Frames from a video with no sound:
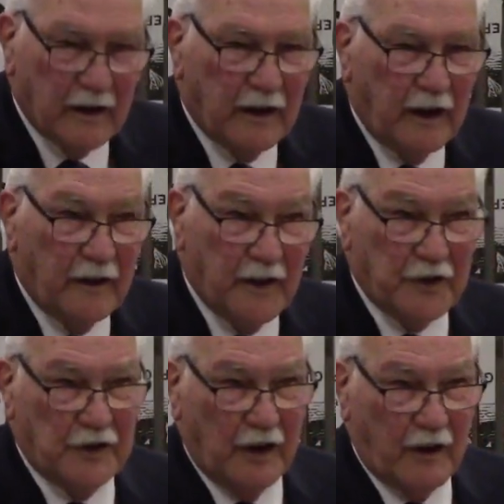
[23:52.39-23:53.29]
And
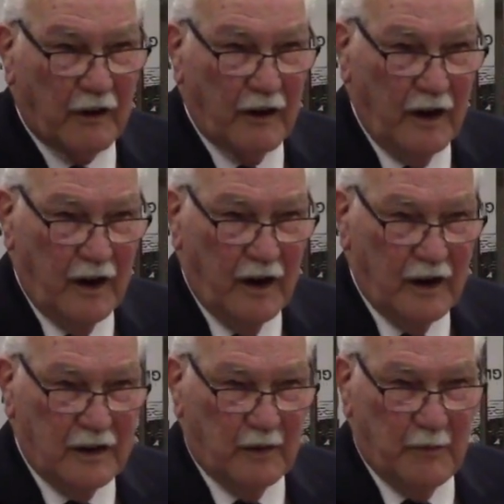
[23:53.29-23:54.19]
this year,
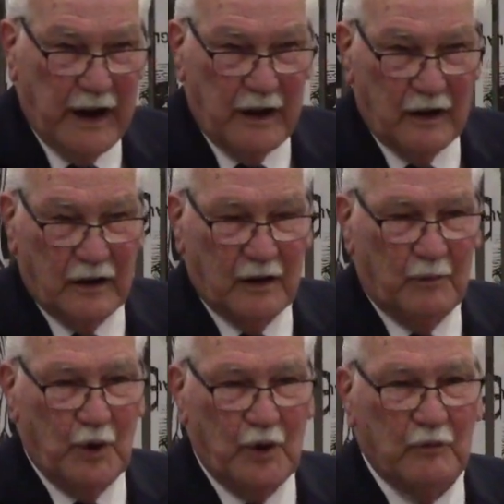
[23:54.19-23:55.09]
the mean, the
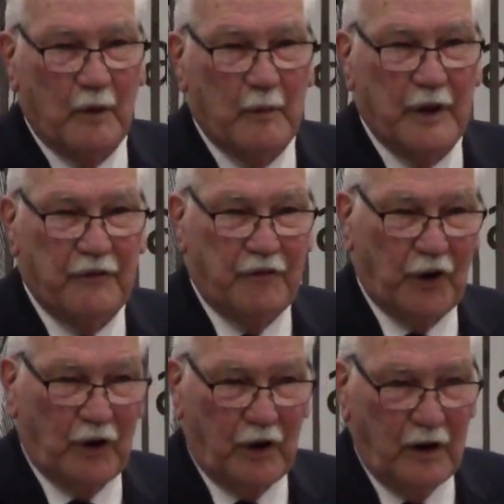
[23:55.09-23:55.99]
moon will be
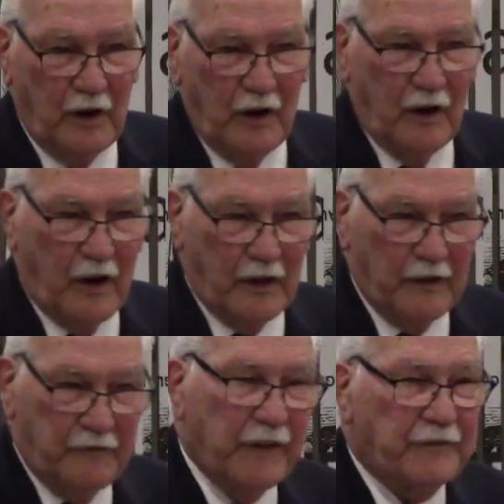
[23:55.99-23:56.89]
full on the
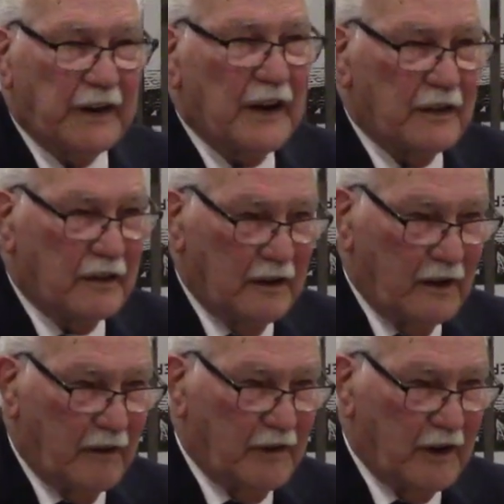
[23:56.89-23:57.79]
15th
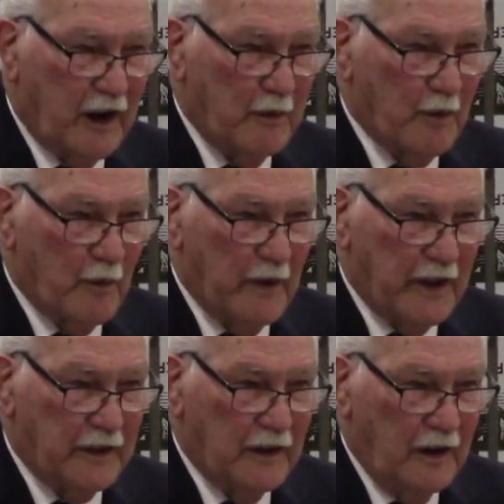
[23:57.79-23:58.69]
of the Hebrew
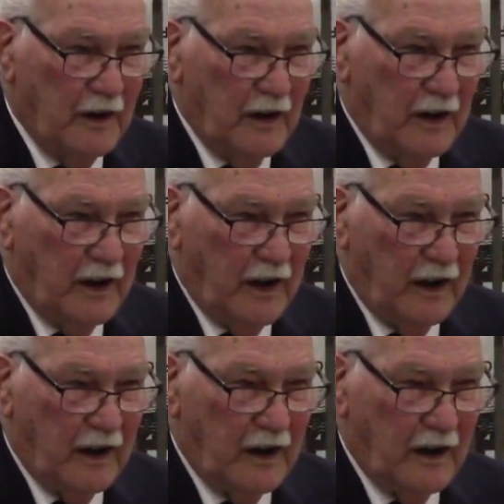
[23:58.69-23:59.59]
month,
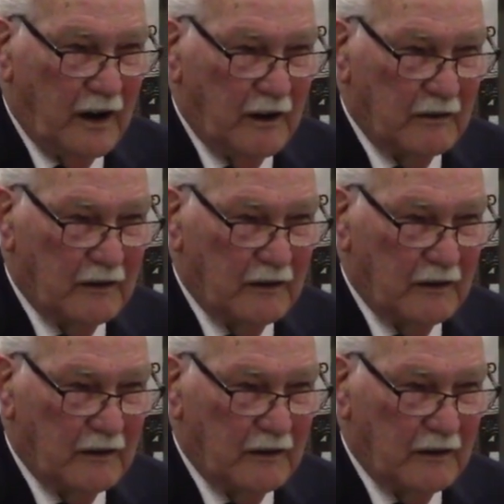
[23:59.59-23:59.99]
and uh,